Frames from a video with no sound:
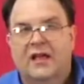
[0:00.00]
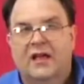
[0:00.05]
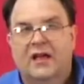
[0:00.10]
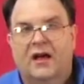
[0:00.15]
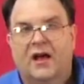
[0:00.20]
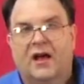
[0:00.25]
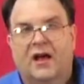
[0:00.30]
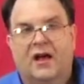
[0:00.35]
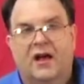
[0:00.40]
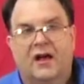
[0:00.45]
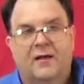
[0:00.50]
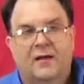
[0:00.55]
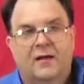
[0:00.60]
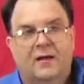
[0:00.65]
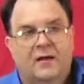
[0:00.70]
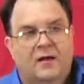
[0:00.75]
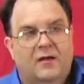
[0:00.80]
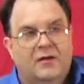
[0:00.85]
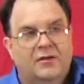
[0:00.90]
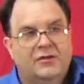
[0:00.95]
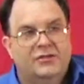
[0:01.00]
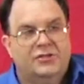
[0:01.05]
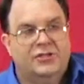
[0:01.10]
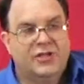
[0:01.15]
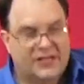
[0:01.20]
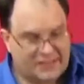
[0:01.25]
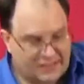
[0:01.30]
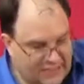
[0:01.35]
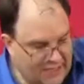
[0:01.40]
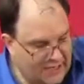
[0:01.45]
uh,
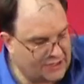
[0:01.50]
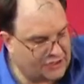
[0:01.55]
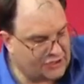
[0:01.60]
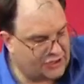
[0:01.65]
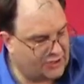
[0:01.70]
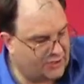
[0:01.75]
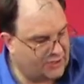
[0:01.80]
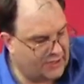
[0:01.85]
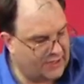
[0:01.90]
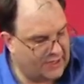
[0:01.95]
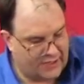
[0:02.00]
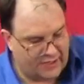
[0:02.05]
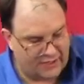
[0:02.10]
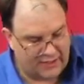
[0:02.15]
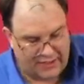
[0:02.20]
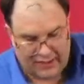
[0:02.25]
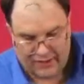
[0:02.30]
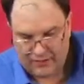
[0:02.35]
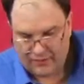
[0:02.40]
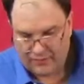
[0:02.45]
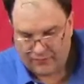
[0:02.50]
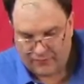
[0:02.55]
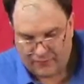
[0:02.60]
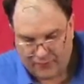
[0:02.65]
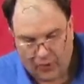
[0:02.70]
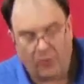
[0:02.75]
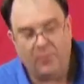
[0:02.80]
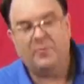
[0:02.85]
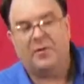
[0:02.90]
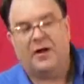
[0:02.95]
gestation in,
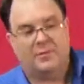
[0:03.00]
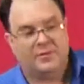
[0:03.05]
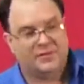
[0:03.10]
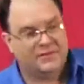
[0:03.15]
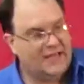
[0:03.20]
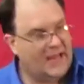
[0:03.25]
foam bubbles